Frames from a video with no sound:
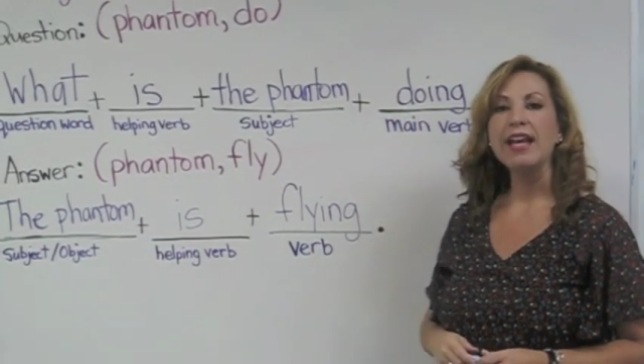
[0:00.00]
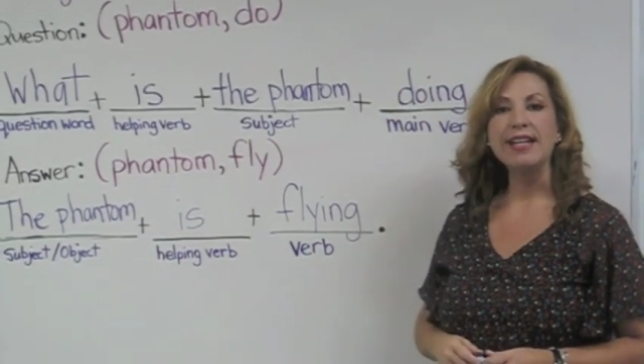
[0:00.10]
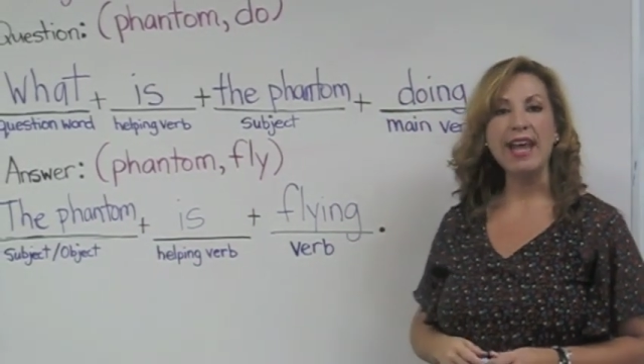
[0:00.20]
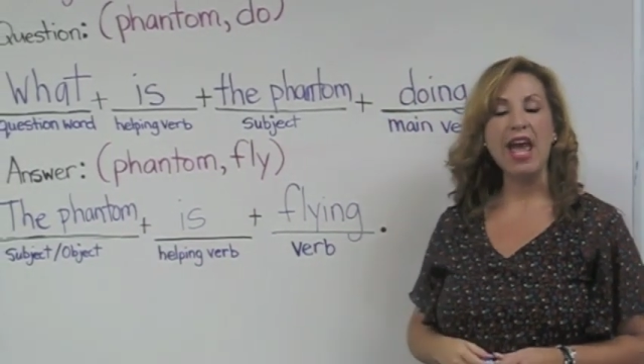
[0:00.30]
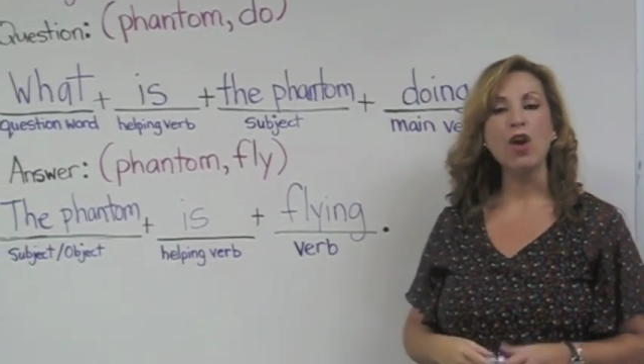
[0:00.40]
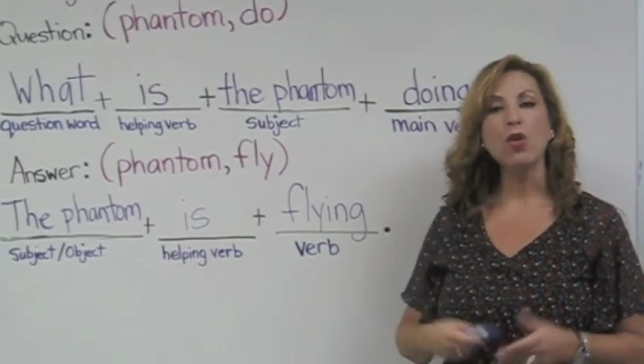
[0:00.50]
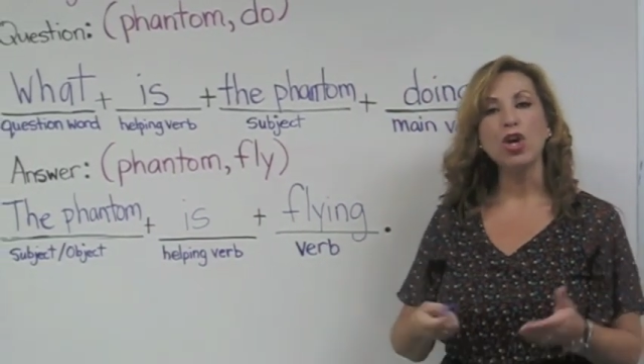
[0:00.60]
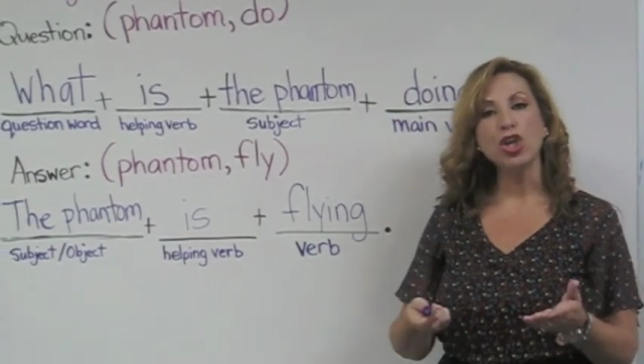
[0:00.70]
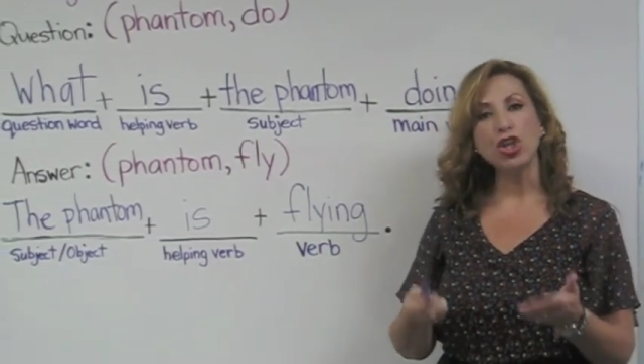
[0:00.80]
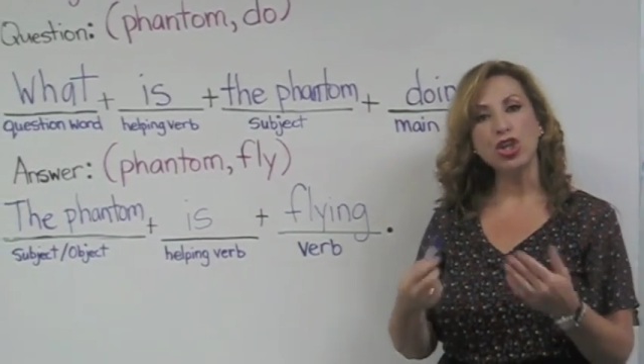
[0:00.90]
Now,
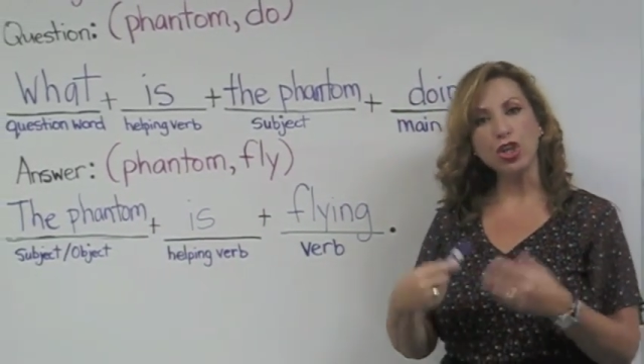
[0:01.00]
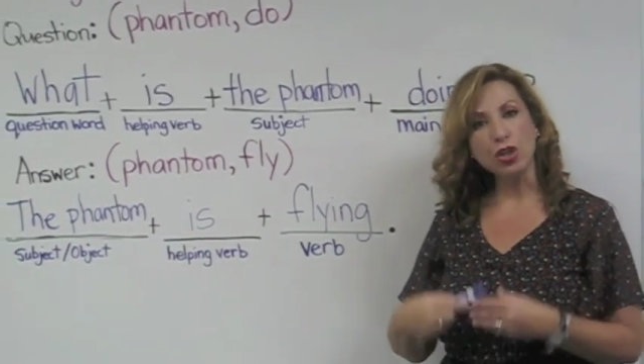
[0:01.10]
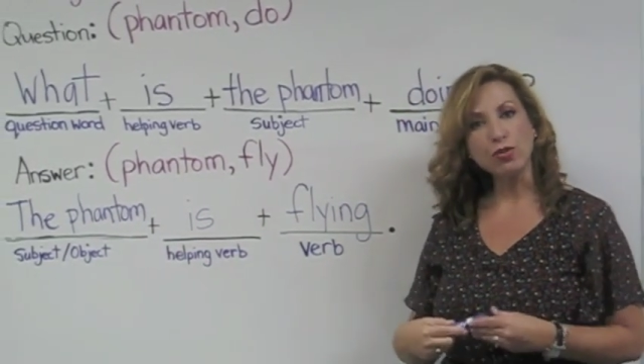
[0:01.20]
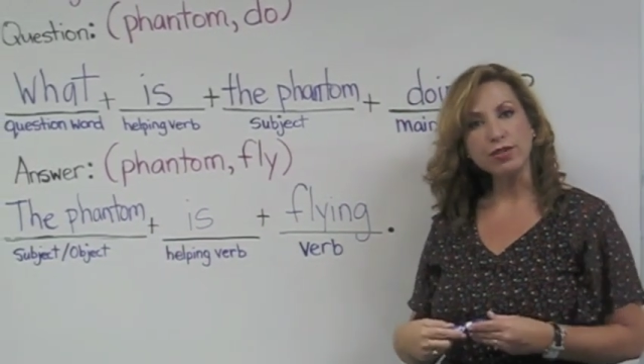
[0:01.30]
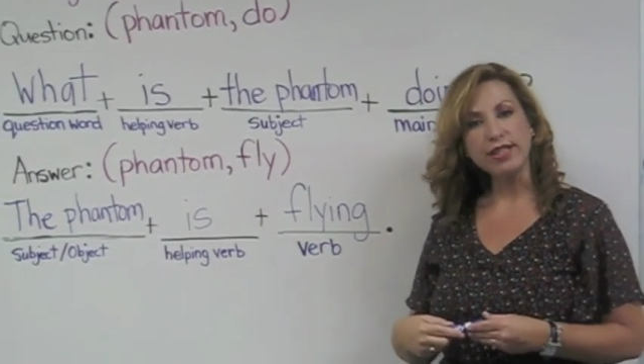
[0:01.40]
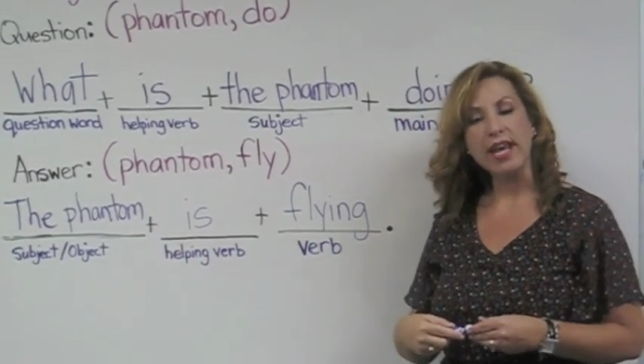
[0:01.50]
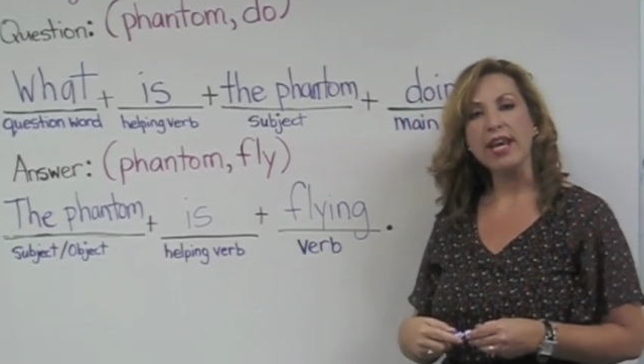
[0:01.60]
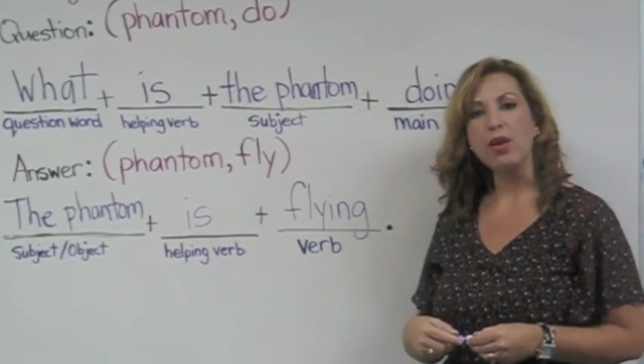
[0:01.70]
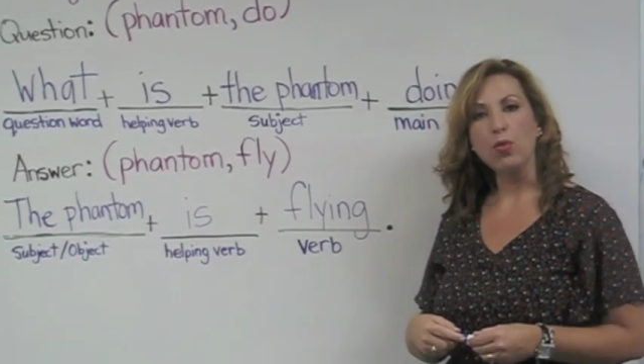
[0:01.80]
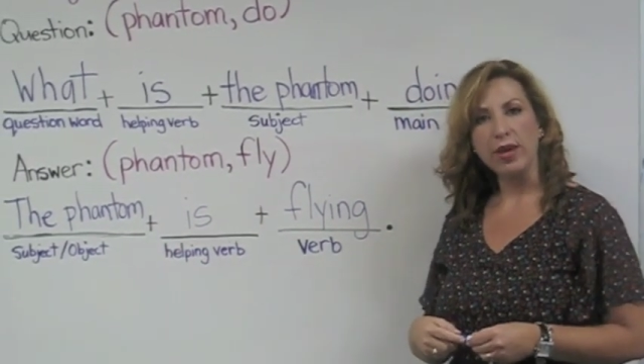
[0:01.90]
you
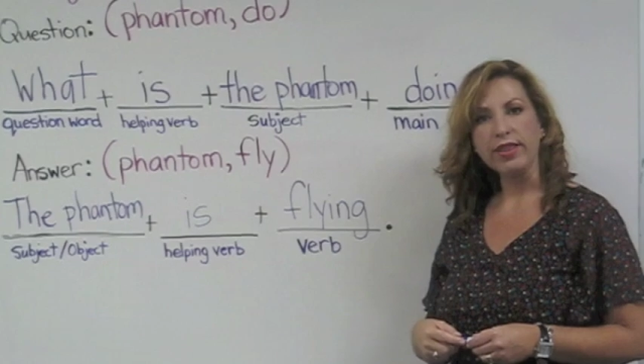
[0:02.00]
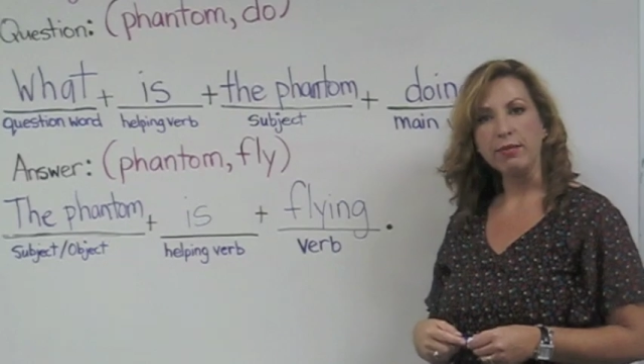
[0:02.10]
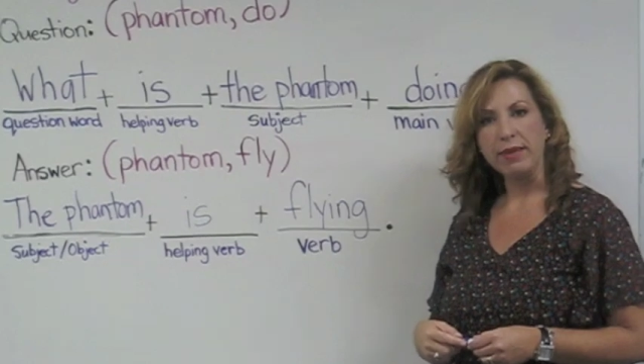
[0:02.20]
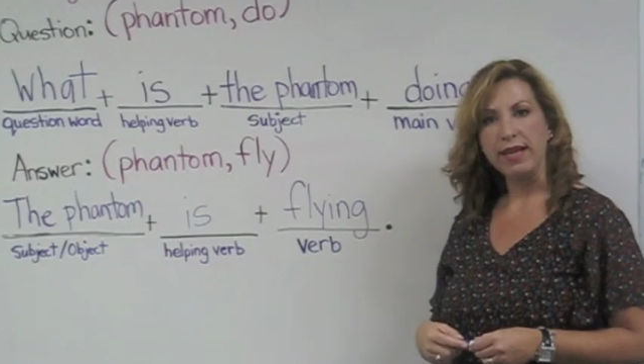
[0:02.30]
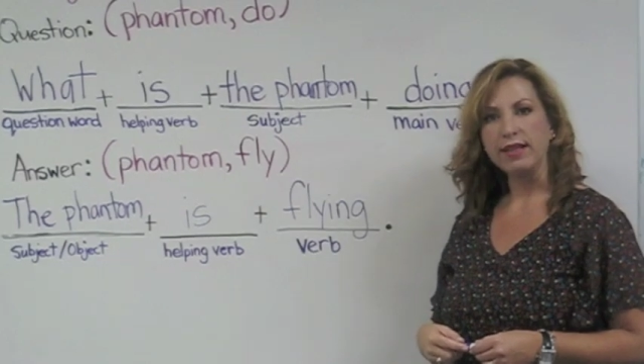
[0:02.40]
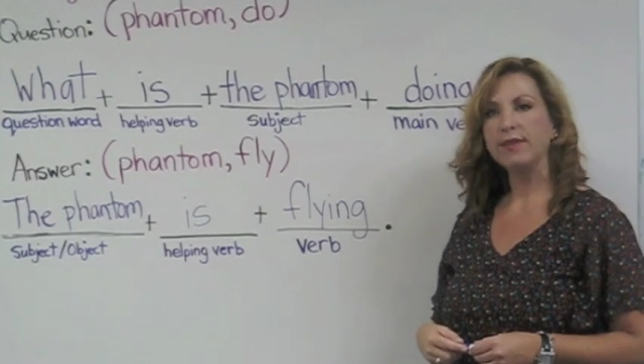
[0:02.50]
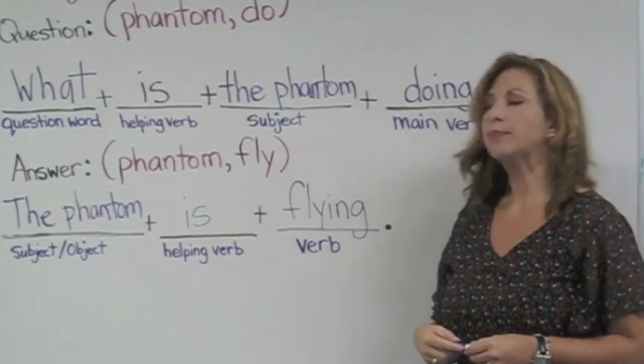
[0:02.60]
say it with me.